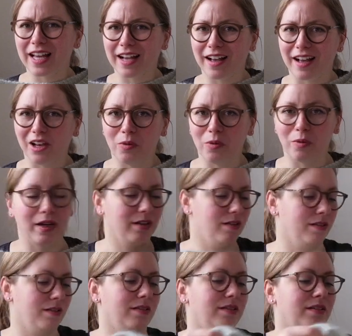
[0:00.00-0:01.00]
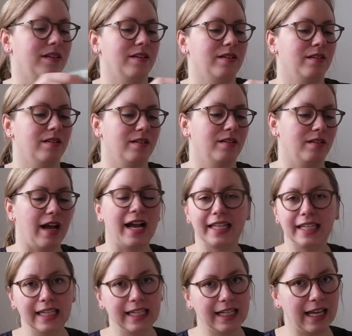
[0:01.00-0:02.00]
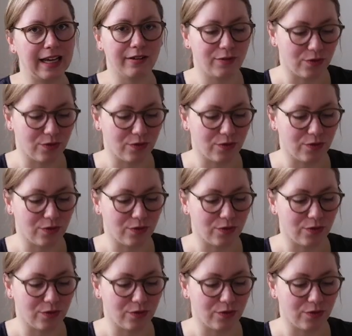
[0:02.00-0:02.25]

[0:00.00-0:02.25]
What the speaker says: colorway. I need like